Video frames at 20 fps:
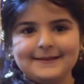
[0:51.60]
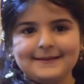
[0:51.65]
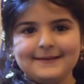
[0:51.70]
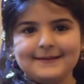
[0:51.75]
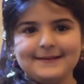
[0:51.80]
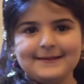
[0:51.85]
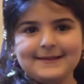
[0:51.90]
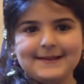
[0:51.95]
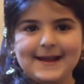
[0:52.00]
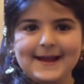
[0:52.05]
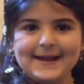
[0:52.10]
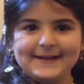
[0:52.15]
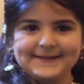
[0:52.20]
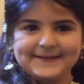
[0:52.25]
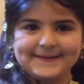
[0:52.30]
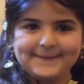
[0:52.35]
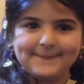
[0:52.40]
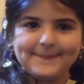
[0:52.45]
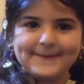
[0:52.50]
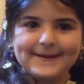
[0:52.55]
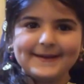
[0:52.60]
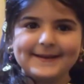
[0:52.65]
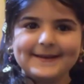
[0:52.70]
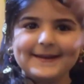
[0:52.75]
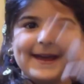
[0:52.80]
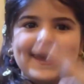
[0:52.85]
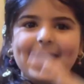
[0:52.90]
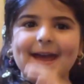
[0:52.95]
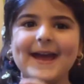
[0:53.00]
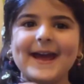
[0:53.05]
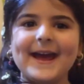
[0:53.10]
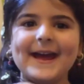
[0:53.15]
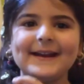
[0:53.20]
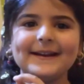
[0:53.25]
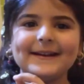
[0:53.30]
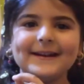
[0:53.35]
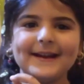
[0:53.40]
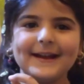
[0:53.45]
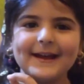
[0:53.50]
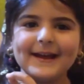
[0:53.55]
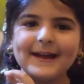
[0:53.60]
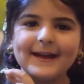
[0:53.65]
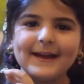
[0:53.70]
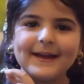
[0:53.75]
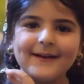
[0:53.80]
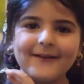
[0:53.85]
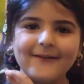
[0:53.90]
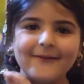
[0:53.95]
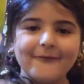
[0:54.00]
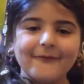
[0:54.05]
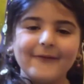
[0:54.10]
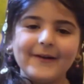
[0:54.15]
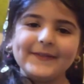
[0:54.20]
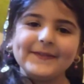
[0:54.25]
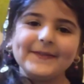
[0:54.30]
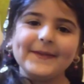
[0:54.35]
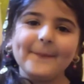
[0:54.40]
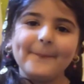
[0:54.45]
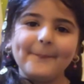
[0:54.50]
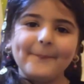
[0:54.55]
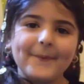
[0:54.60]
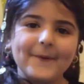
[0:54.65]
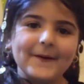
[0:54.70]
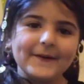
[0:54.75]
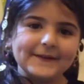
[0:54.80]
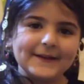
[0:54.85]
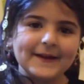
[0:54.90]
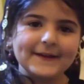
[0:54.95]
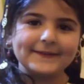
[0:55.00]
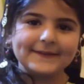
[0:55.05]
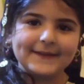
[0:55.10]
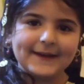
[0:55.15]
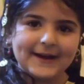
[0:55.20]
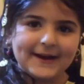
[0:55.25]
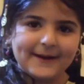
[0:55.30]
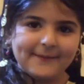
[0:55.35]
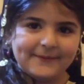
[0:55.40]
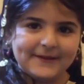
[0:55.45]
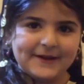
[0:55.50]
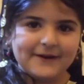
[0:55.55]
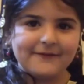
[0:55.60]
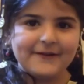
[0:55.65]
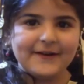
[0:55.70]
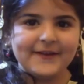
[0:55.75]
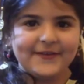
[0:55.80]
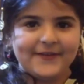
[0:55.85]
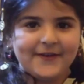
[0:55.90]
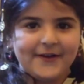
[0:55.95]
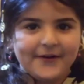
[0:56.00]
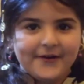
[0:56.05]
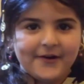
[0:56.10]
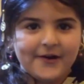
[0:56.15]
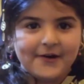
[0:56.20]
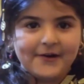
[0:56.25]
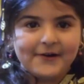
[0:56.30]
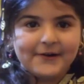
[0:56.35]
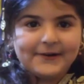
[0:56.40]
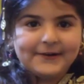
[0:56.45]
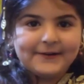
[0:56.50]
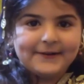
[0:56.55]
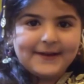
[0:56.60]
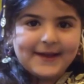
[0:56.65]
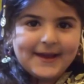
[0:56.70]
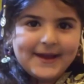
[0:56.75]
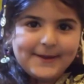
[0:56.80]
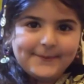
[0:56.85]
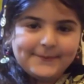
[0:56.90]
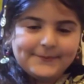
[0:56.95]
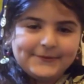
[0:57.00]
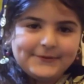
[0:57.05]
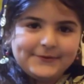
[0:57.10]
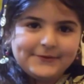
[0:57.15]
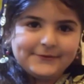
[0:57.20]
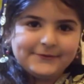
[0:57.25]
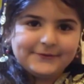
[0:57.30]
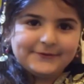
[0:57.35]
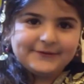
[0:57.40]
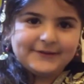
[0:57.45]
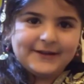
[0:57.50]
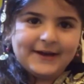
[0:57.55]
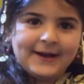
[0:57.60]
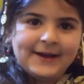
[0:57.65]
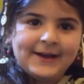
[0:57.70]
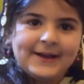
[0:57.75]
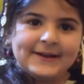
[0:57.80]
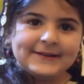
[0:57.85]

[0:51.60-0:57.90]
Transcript: Let's begin. Once upon a time, there was a girl named Chula.